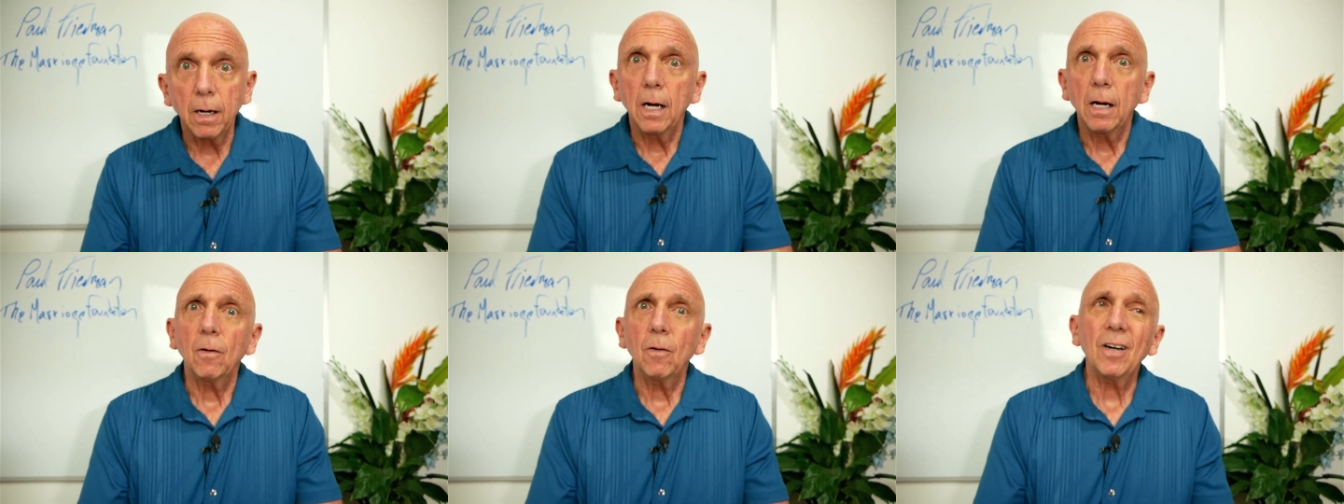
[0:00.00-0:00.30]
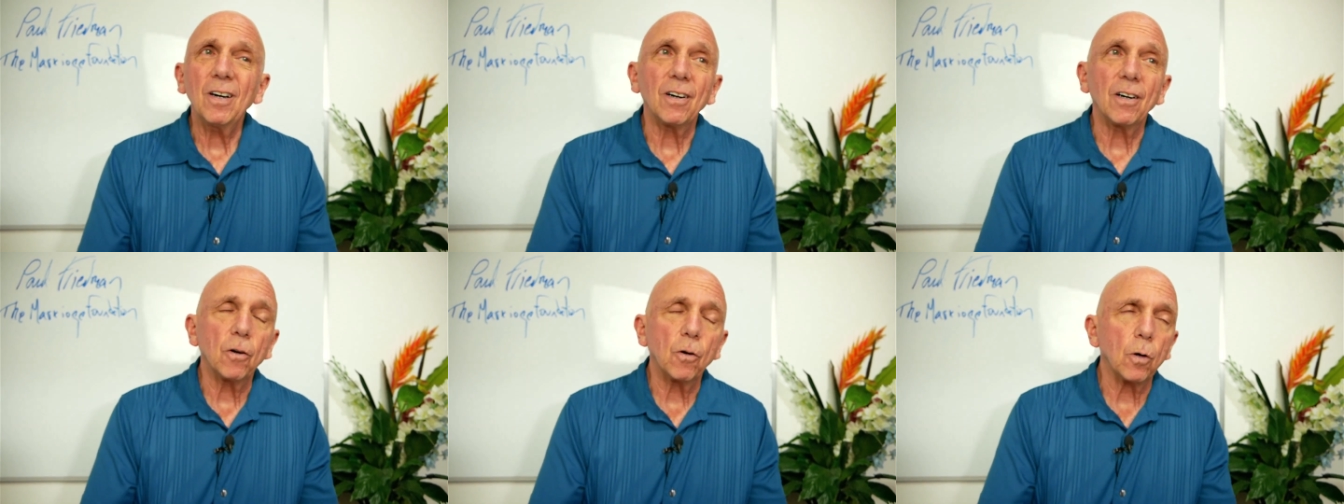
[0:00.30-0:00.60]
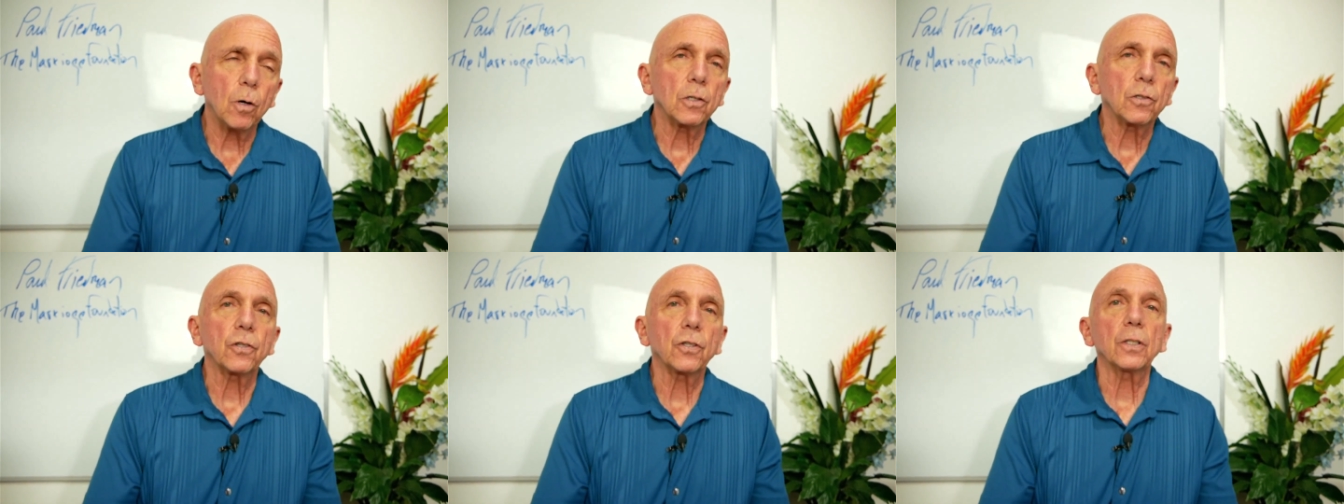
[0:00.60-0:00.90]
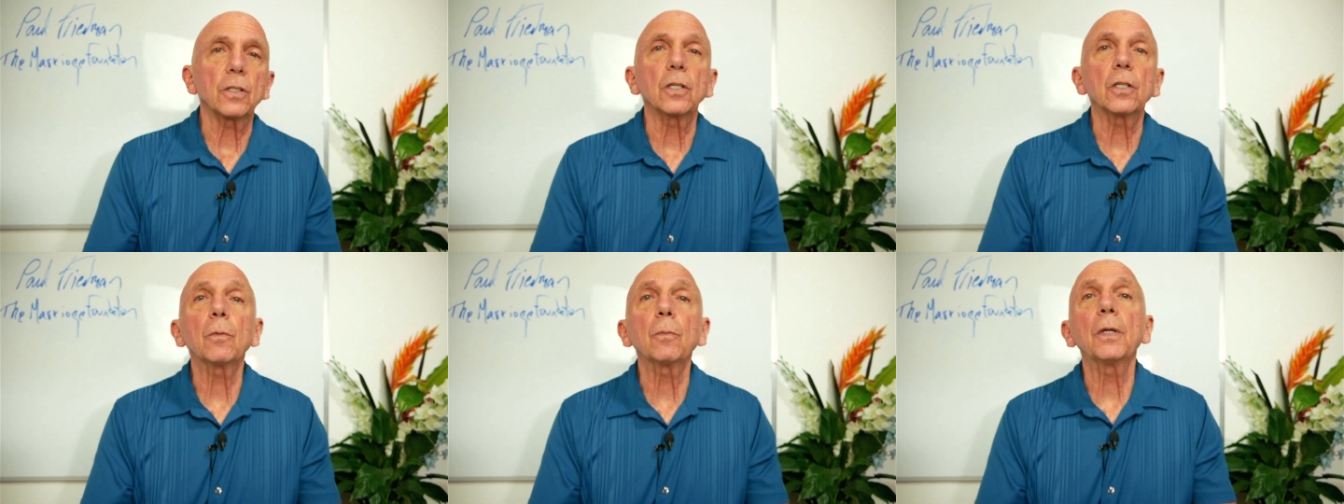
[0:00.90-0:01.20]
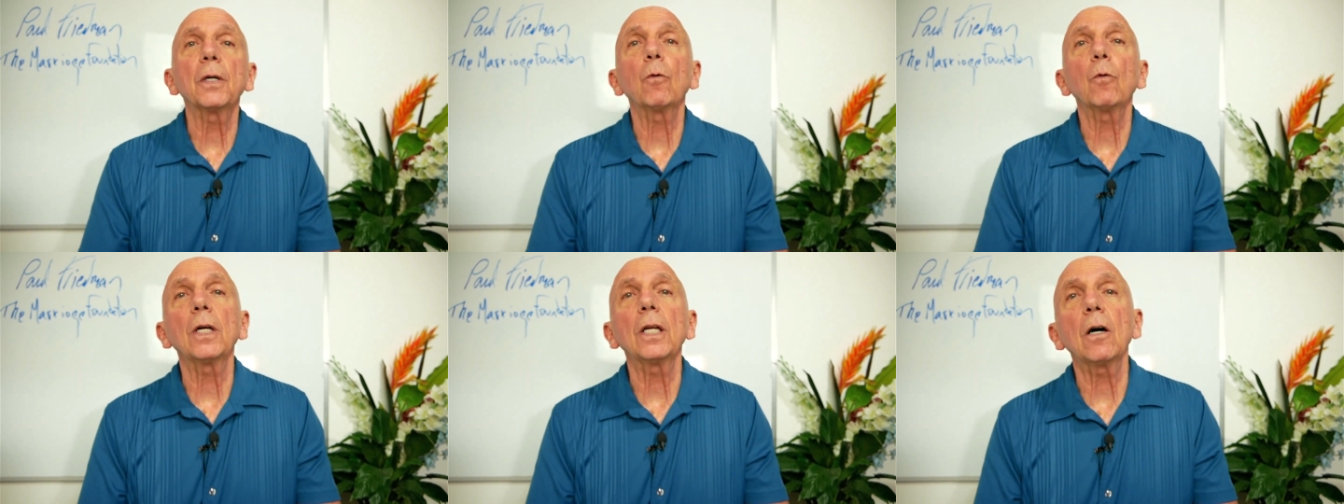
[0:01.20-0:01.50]
Well, of course, a little bit.
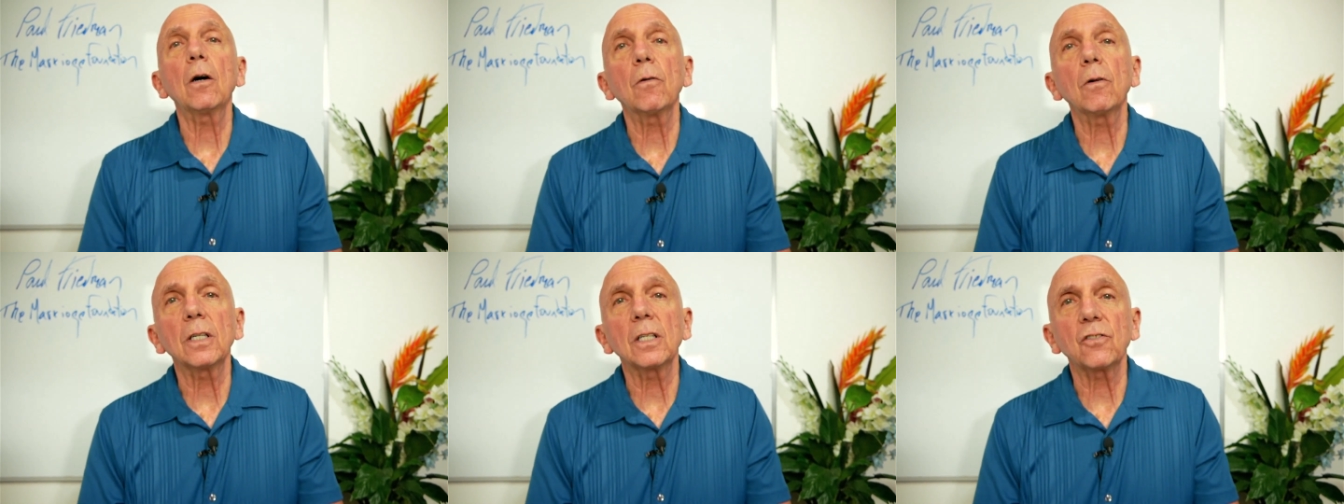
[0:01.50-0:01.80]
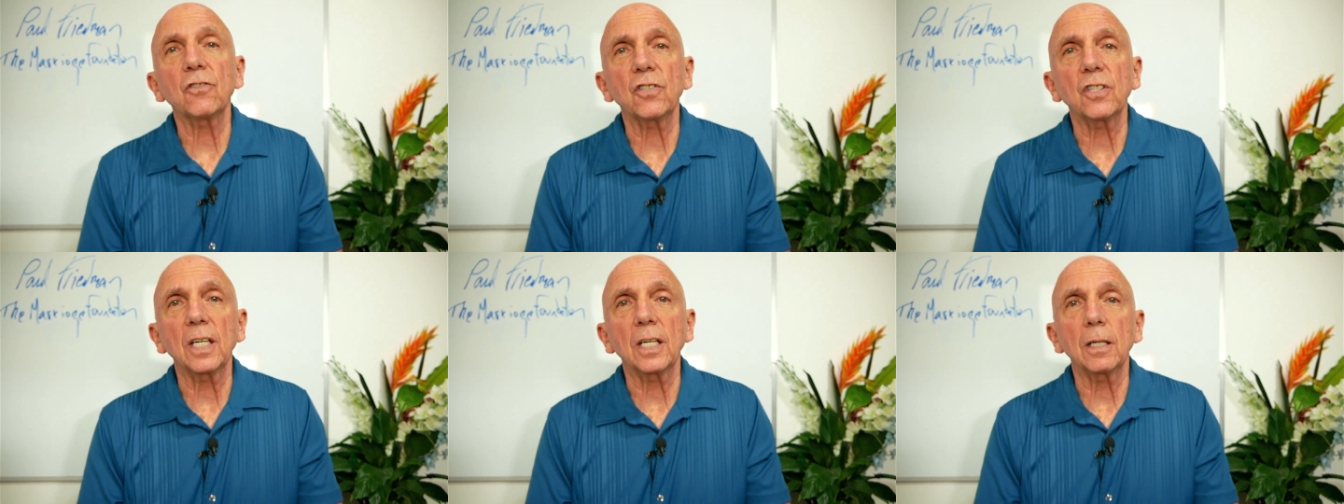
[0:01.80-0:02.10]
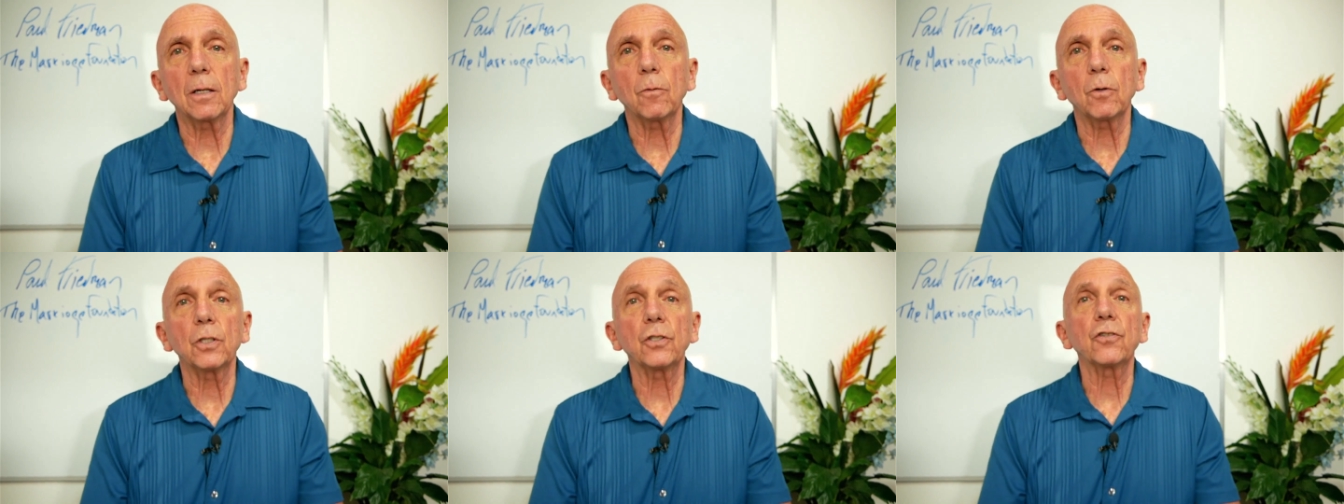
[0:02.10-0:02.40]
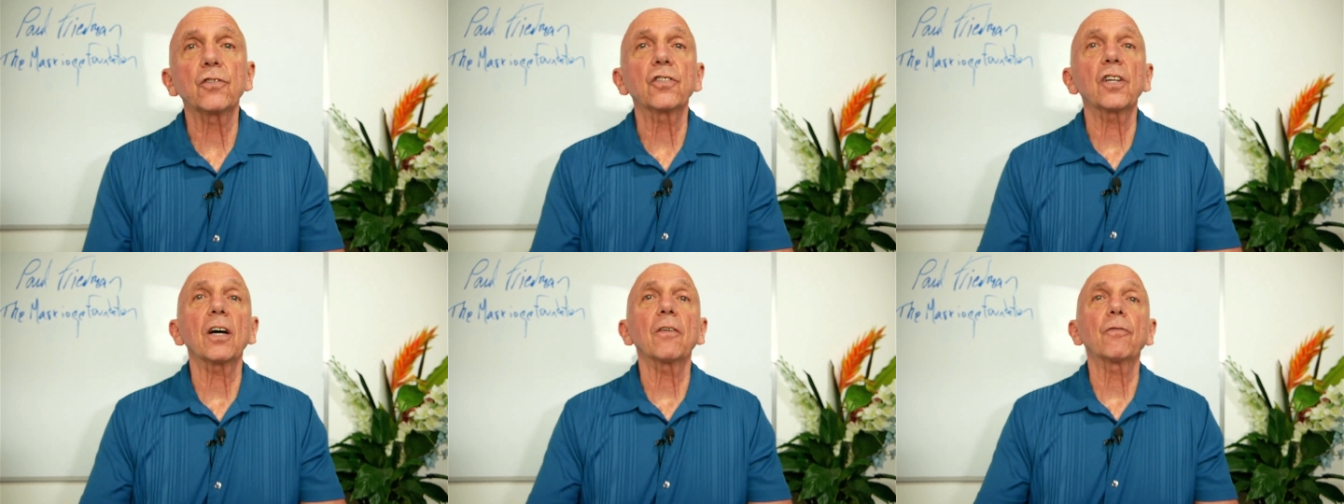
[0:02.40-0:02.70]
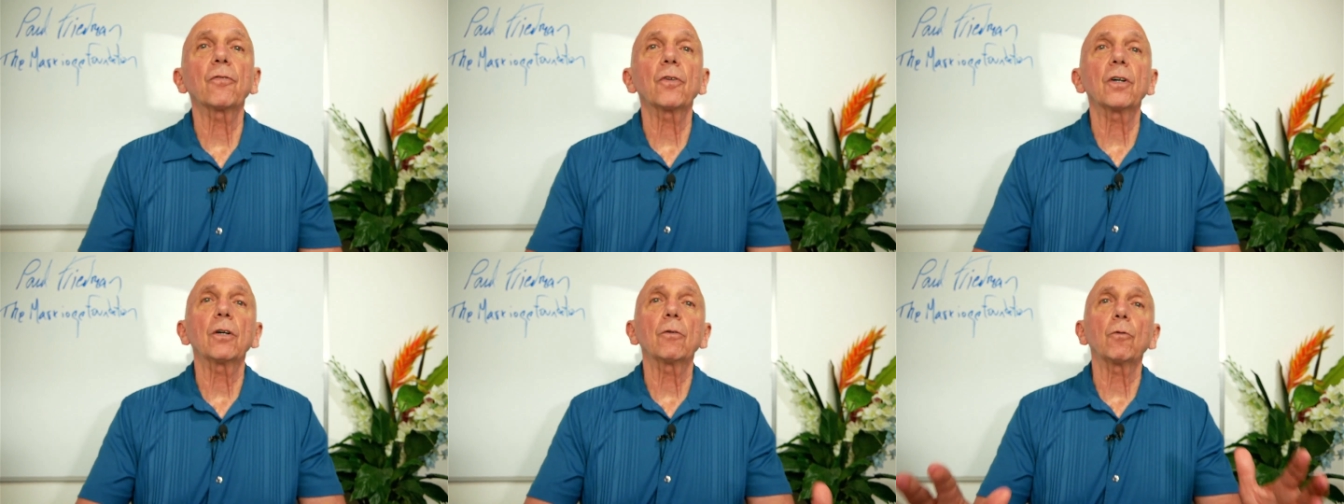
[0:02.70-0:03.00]
We don't want to see anyone
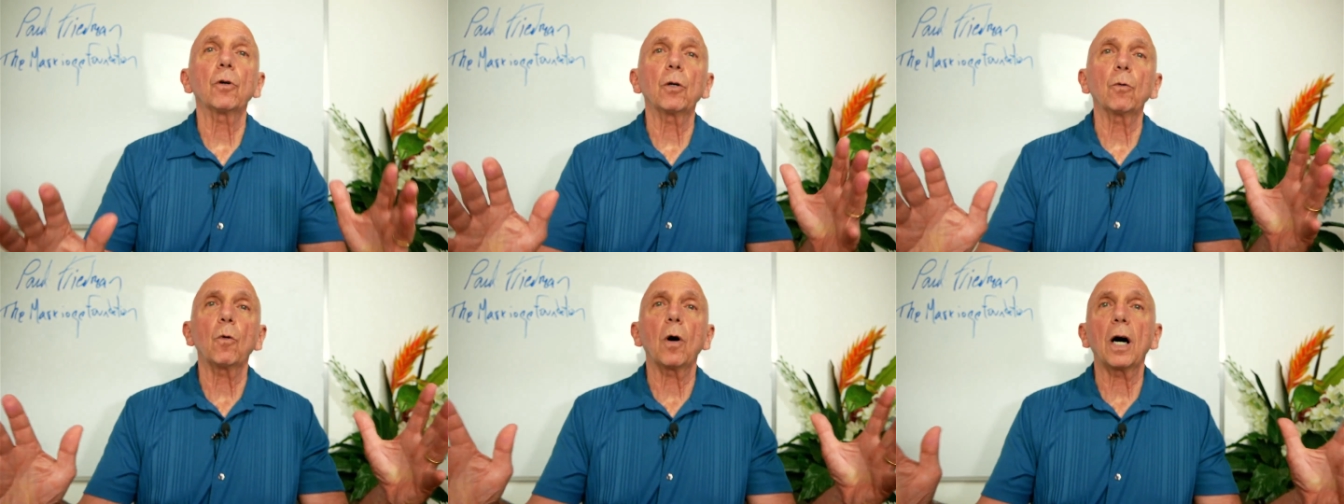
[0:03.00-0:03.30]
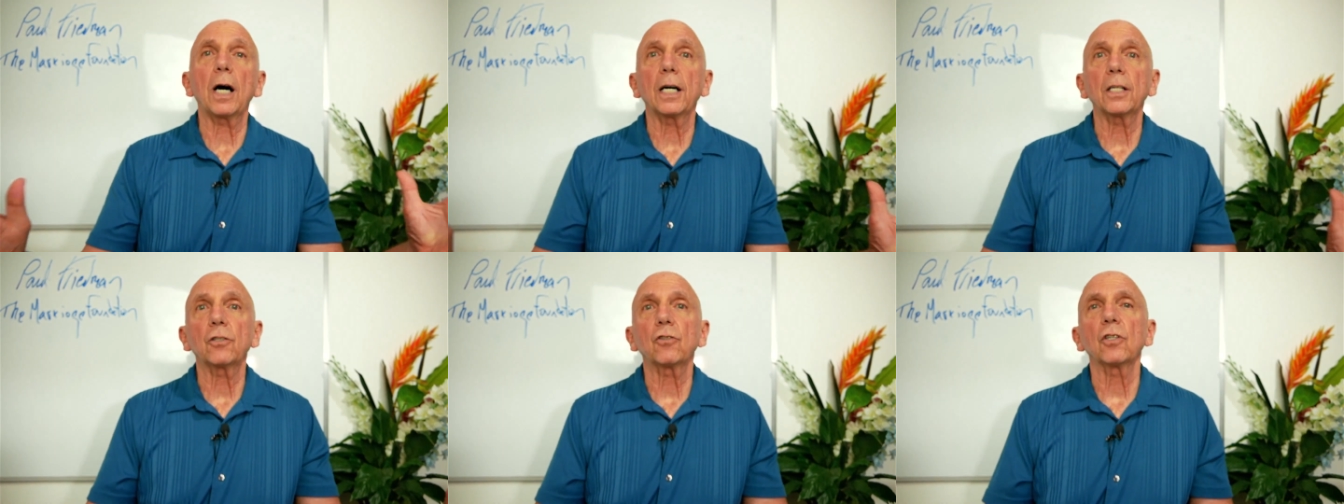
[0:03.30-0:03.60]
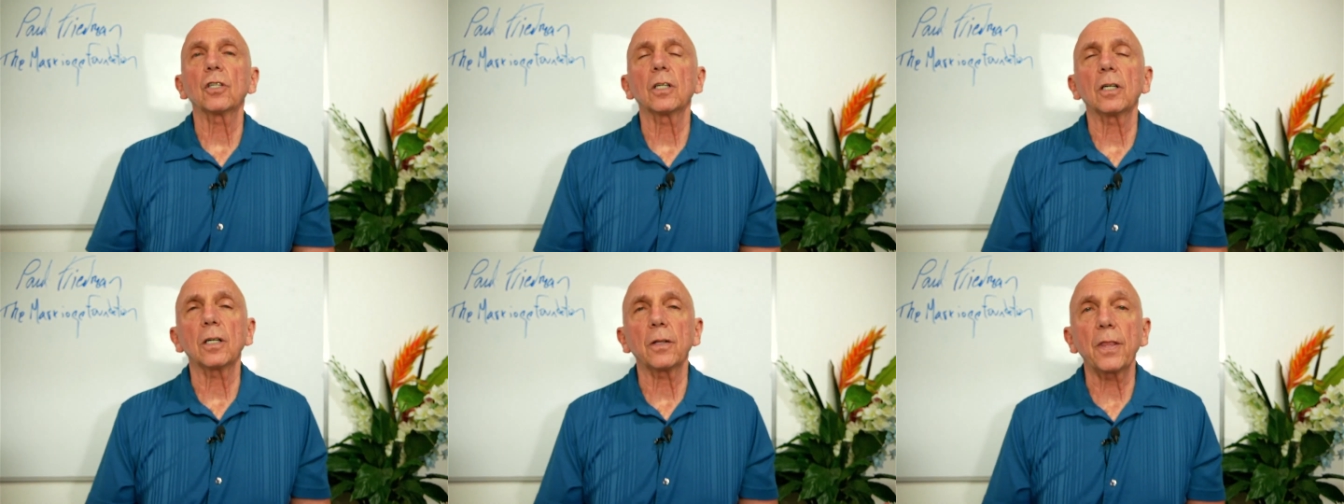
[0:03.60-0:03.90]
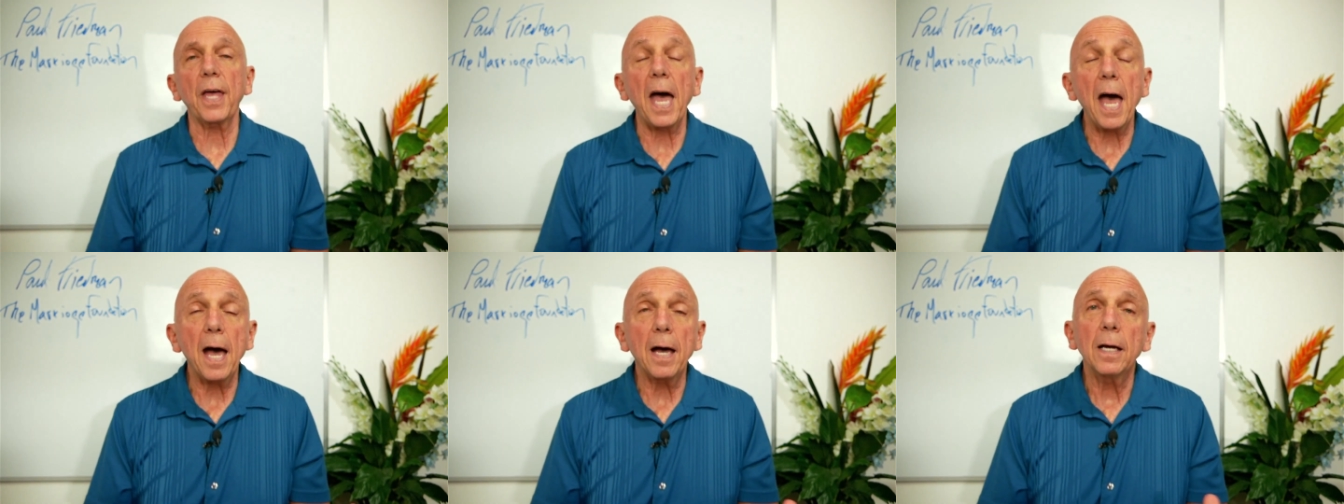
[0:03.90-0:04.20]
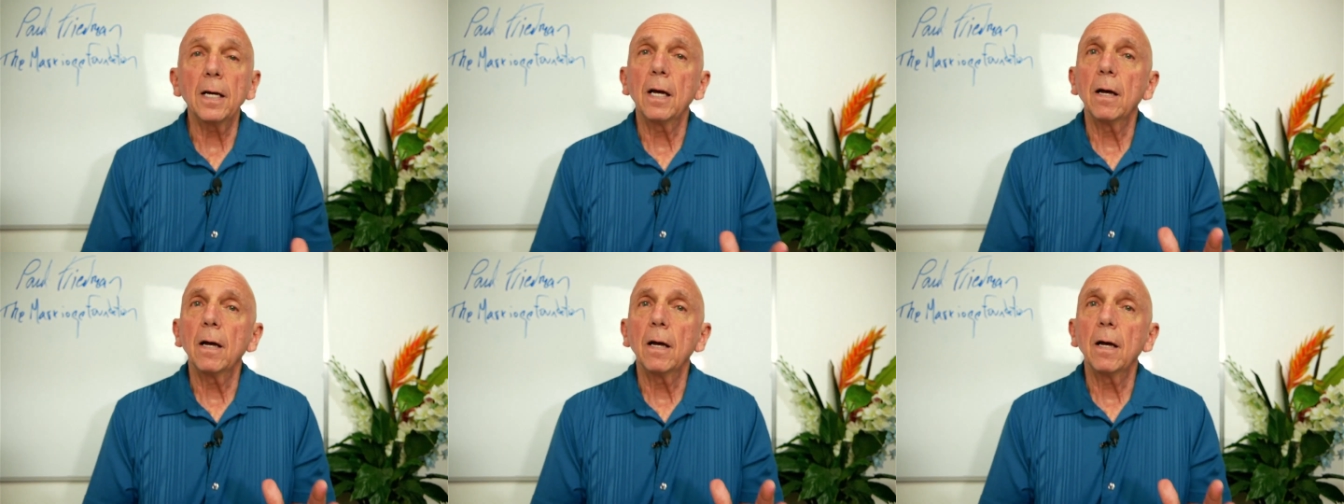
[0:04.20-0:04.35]
suffer and we watch and all that,